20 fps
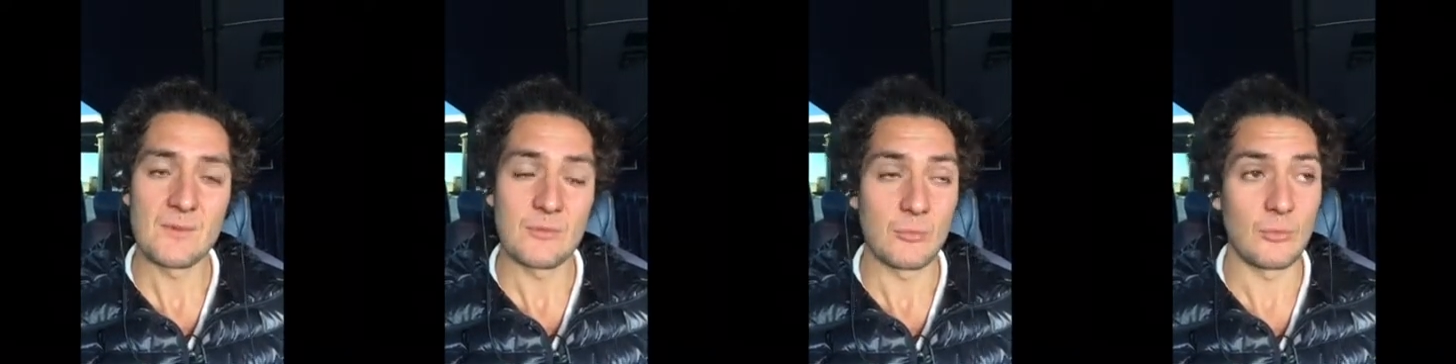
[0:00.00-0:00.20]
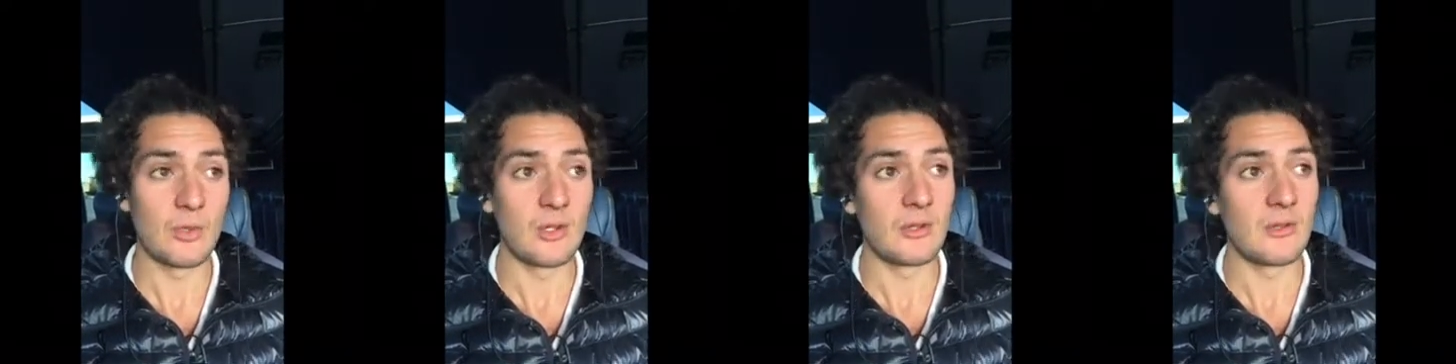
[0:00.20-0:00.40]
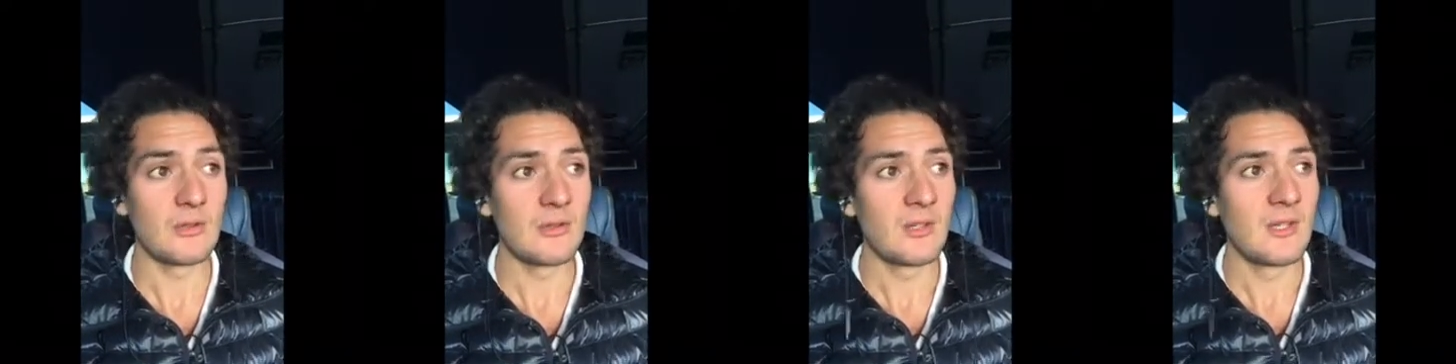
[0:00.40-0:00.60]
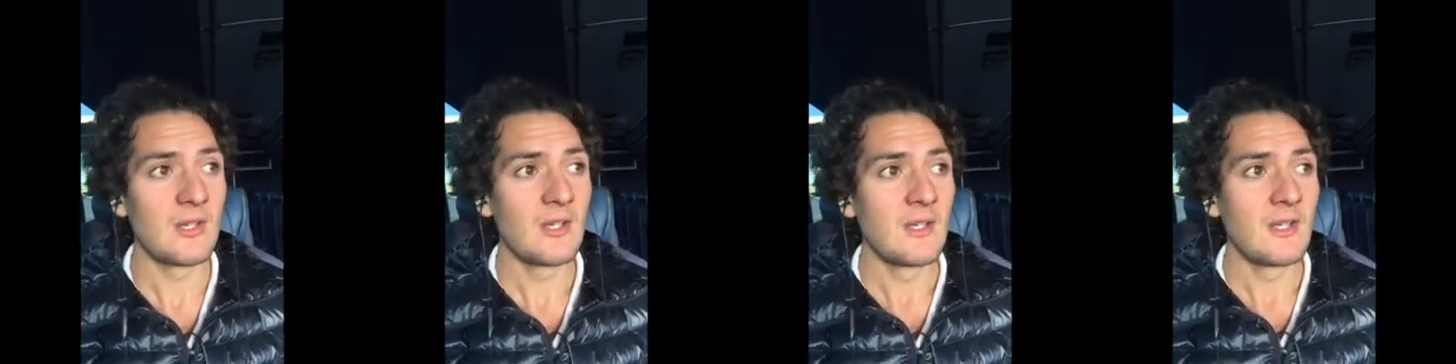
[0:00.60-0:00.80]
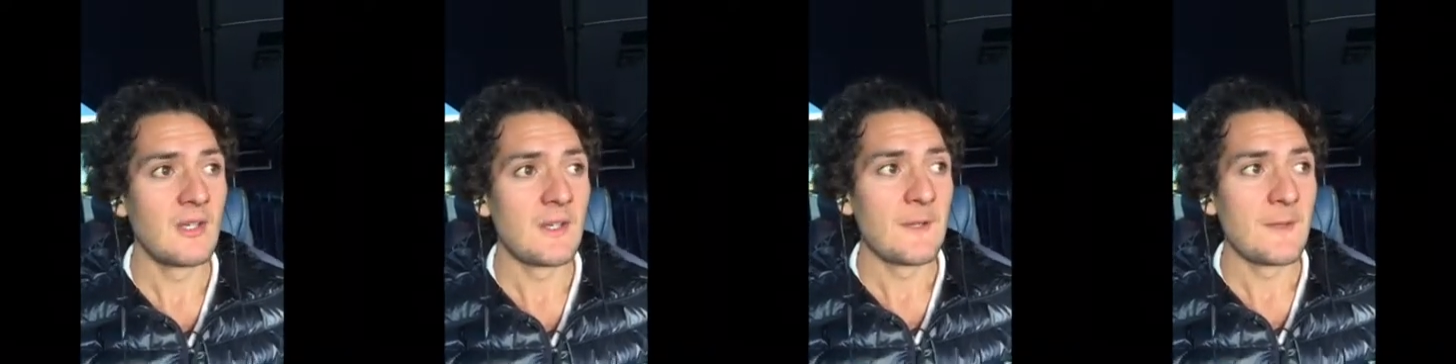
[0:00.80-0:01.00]
Well,
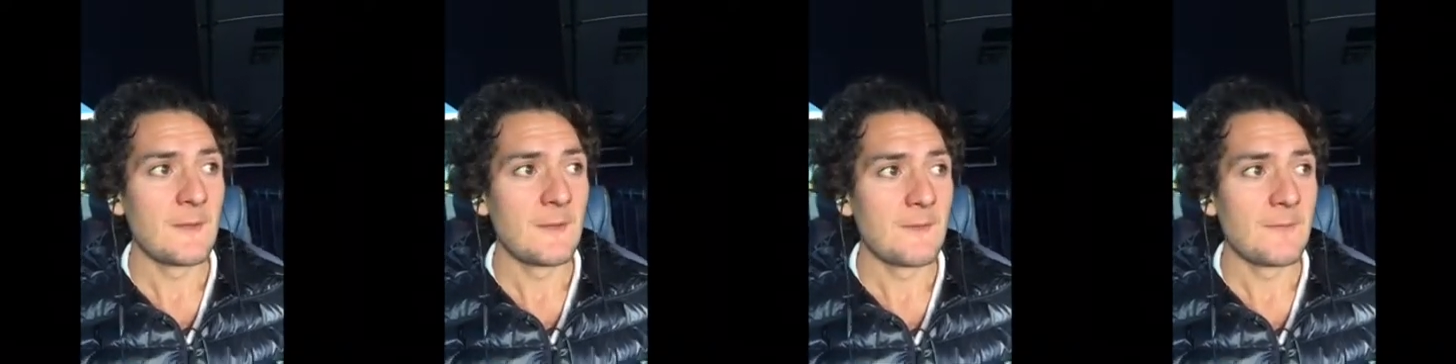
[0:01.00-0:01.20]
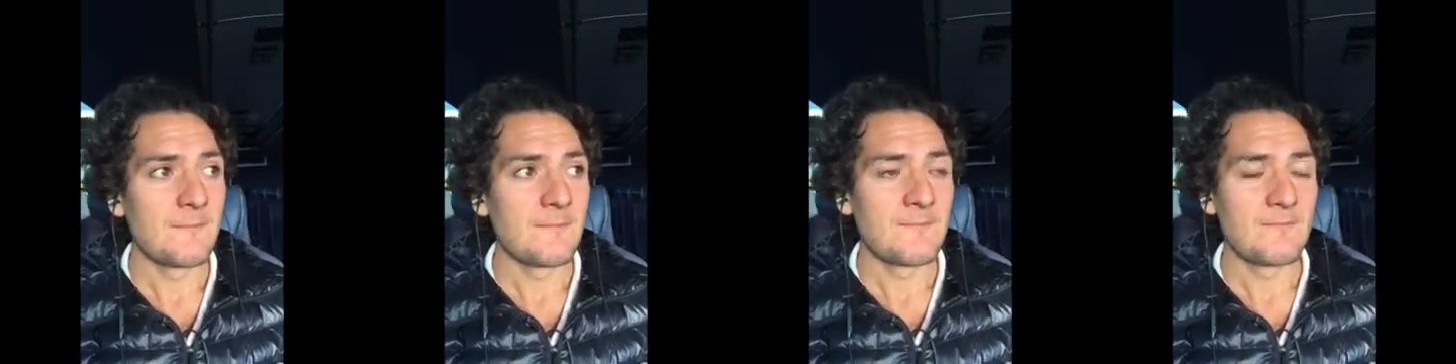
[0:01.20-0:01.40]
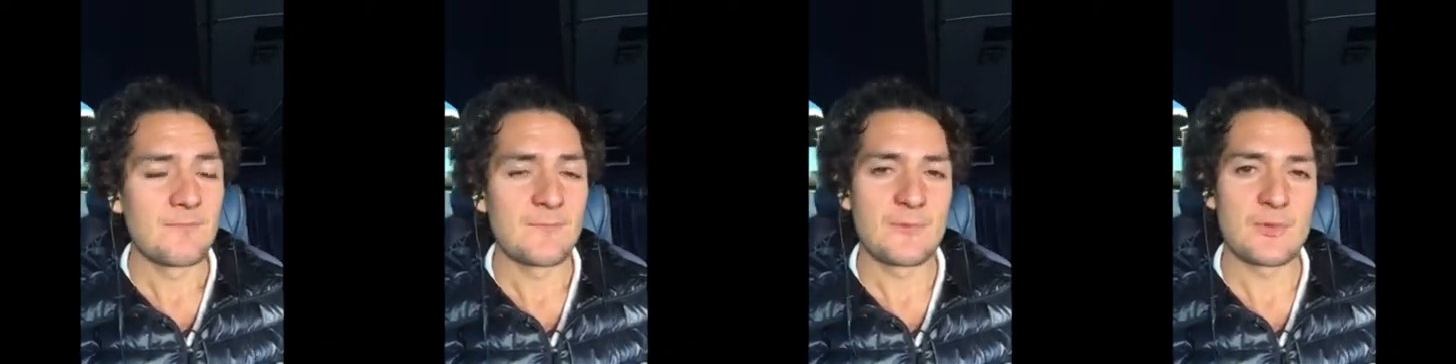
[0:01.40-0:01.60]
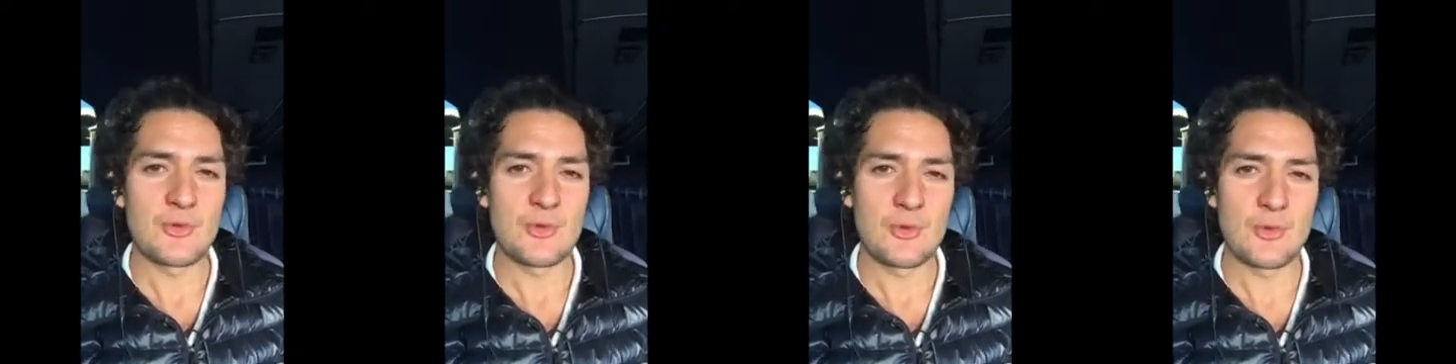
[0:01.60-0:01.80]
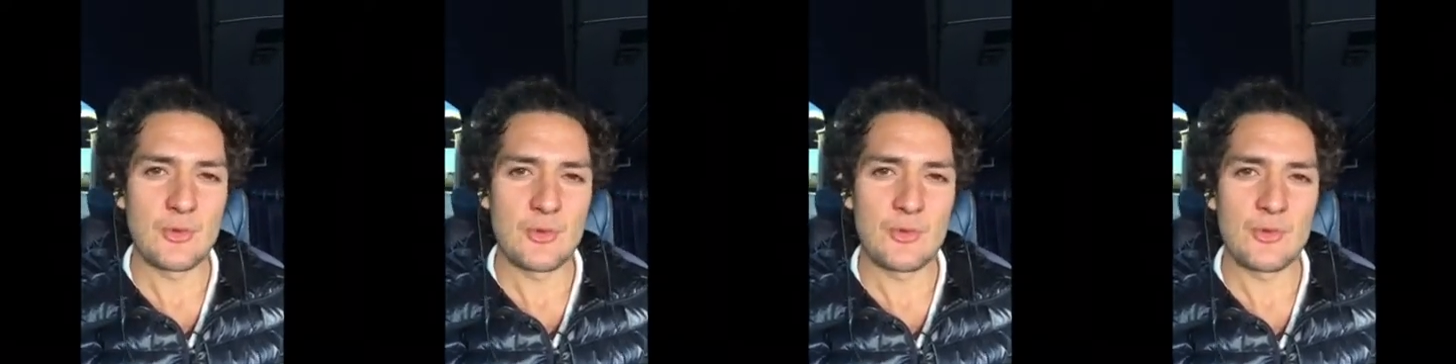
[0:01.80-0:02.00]

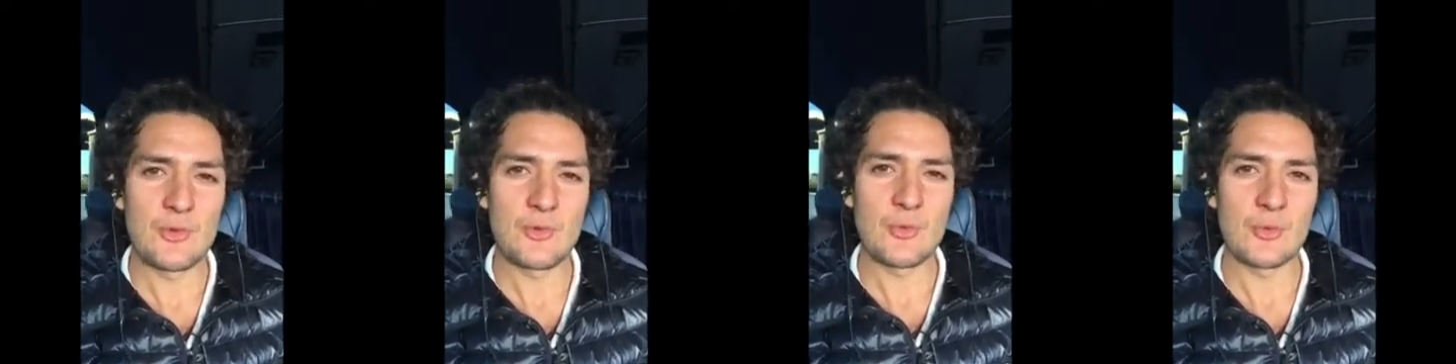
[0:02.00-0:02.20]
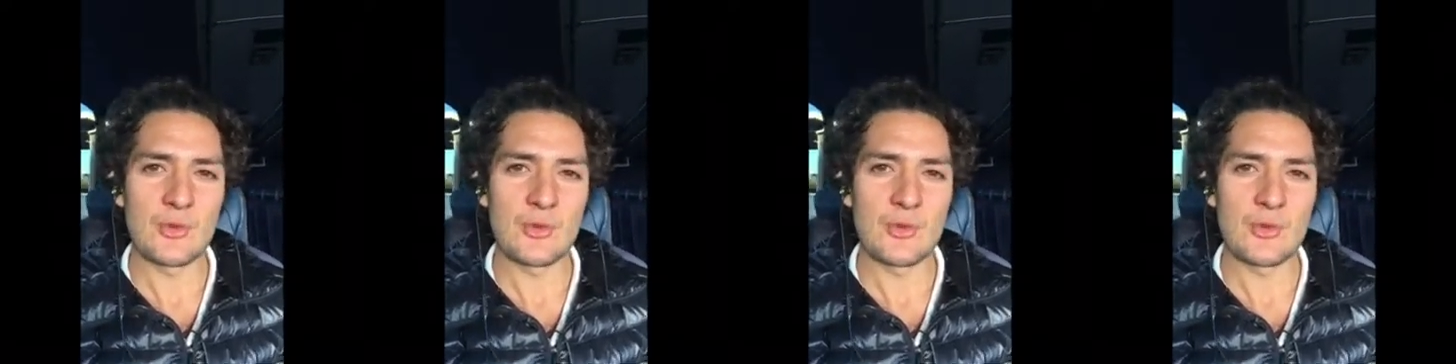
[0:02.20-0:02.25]
choose